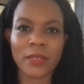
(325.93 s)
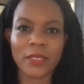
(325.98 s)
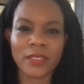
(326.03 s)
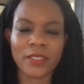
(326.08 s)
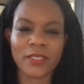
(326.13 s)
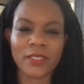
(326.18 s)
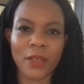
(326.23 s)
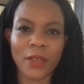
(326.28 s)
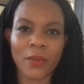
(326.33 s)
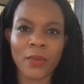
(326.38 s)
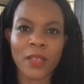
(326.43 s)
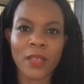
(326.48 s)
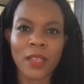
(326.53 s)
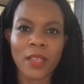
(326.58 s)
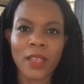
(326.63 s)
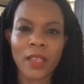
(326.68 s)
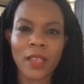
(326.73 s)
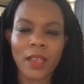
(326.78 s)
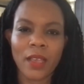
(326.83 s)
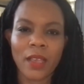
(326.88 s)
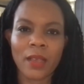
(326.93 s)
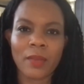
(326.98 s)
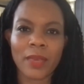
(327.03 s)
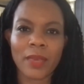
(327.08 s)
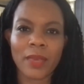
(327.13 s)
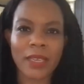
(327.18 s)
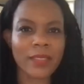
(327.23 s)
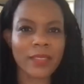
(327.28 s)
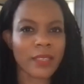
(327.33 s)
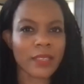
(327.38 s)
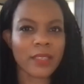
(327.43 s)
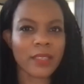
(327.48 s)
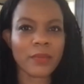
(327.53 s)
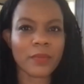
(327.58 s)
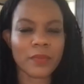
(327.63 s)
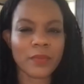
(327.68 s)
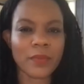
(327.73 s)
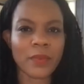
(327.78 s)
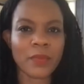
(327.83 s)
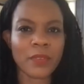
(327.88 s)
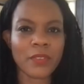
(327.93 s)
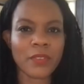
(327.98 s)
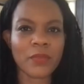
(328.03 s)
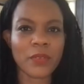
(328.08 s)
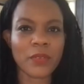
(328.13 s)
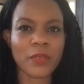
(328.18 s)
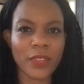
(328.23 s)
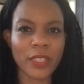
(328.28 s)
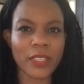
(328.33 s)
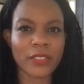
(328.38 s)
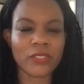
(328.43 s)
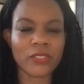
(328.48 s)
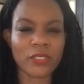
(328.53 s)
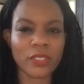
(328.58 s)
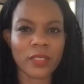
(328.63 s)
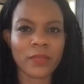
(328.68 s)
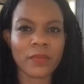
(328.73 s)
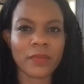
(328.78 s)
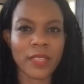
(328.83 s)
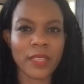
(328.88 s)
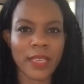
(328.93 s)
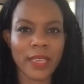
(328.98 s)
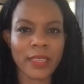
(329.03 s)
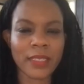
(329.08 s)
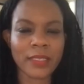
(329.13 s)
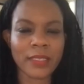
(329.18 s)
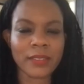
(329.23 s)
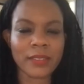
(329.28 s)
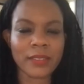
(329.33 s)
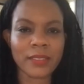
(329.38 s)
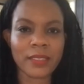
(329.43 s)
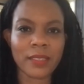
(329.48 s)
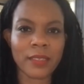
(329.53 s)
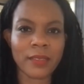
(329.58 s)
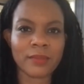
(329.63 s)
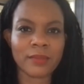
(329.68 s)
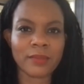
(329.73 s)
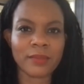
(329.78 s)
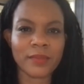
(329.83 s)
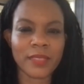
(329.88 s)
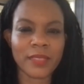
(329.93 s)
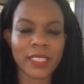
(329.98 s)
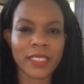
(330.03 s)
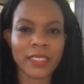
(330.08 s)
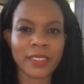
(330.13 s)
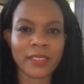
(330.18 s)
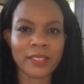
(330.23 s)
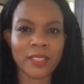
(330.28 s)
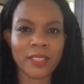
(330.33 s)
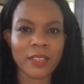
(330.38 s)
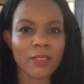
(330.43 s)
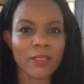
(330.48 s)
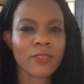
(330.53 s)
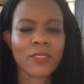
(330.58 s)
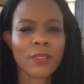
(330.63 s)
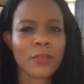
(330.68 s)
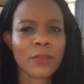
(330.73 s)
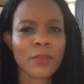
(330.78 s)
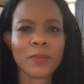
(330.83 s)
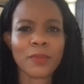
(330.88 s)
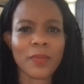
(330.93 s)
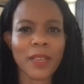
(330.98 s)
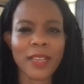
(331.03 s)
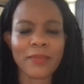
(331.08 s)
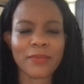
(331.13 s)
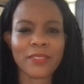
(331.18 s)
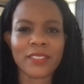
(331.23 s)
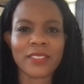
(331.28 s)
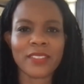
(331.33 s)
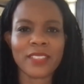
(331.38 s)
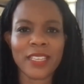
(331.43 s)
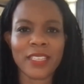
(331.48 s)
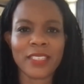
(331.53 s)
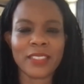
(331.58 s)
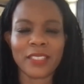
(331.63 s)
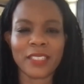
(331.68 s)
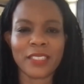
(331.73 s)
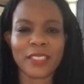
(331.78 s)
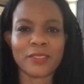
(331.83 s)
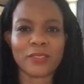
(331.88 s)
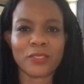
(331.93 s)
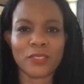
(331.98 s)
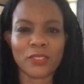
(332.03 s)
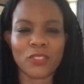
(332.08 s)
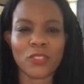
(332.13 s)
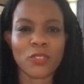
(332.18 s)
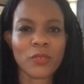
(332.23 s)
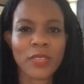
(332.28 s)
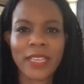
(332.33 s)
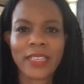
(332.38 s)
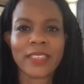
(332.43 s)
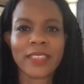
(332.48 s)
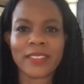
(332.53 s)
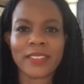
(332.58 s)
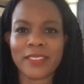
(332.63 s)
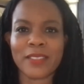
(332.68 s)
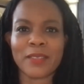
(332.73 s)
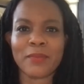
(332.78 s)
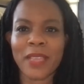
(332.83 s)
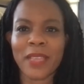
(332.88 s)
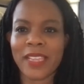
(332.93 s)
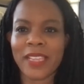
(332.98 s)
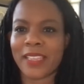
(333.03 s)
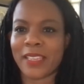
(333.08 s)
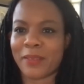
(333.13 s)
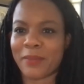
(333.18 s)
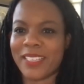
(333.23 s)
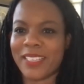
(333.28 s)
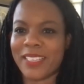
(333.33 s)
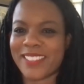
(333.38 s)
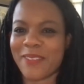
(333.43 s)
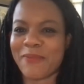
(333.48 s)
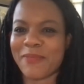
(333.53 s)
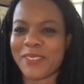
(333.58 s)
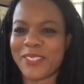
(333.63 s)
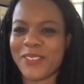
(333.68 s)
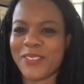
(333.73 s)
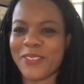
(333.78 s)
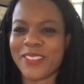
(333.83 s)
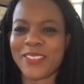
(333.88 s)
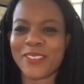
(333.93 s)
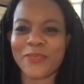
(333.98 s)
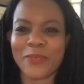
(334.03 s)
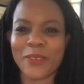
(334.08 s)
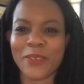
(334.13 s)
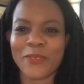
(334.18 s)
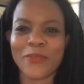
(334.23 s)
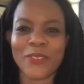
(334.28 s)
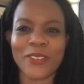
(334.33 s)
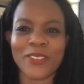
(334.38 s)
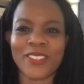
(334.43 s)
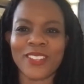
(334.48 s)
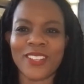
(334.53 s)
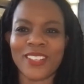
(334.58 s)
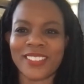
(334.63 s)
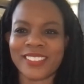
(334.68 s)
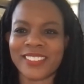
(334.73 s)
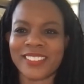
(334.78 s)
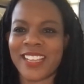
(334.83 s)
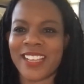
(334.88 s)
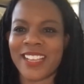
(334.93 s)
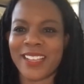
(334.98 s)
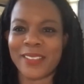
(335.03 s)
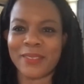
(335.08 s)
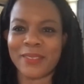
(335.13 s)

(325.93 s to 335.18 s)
And so I think it was a reflection of that. And also, I have to say, like 2 decades in the making, because I've been doing this work for a long time.